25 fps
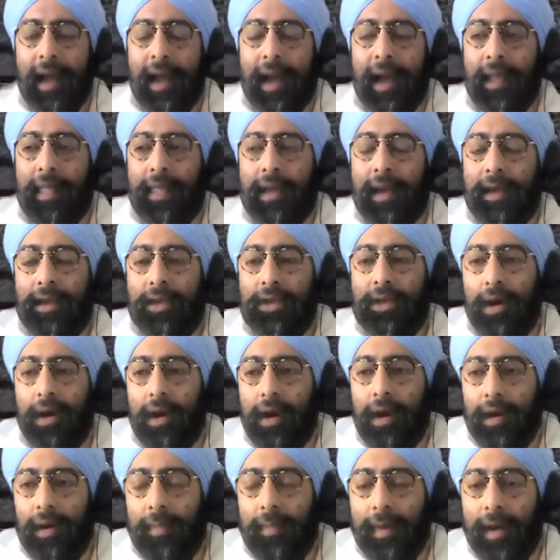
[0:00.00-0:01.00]
And then
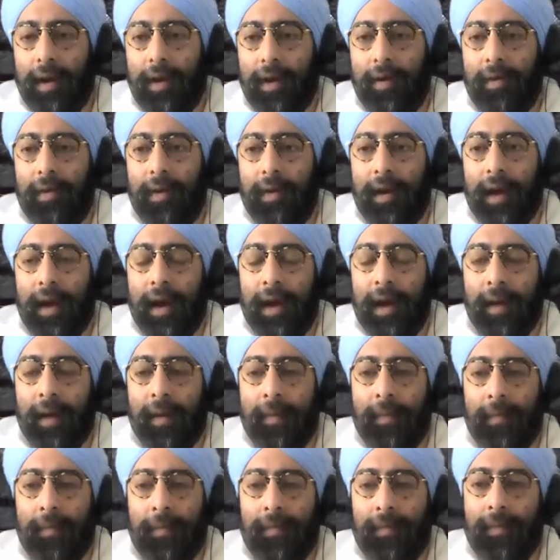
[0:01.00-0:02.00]
talk about,
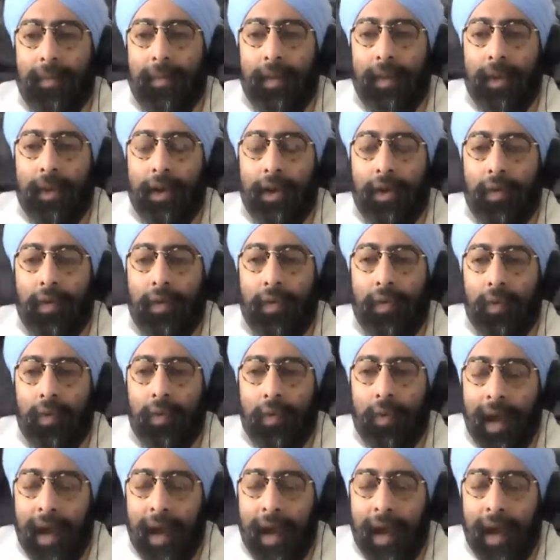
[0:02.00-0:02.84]
you know,